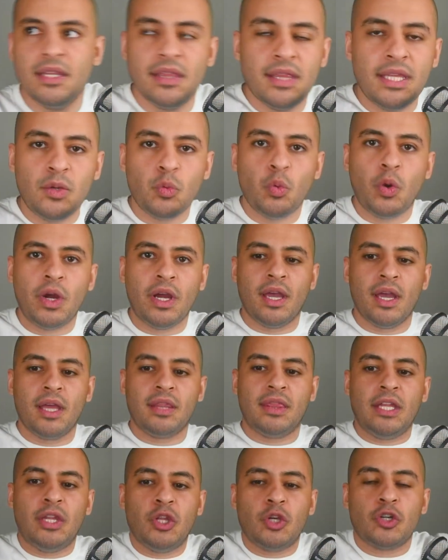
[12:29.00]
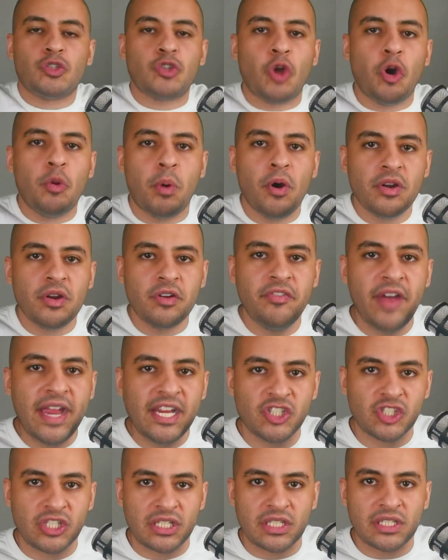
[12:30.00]
then there's no
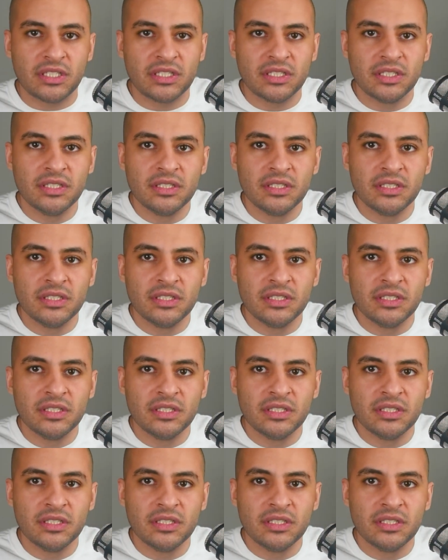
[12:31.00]
motivation.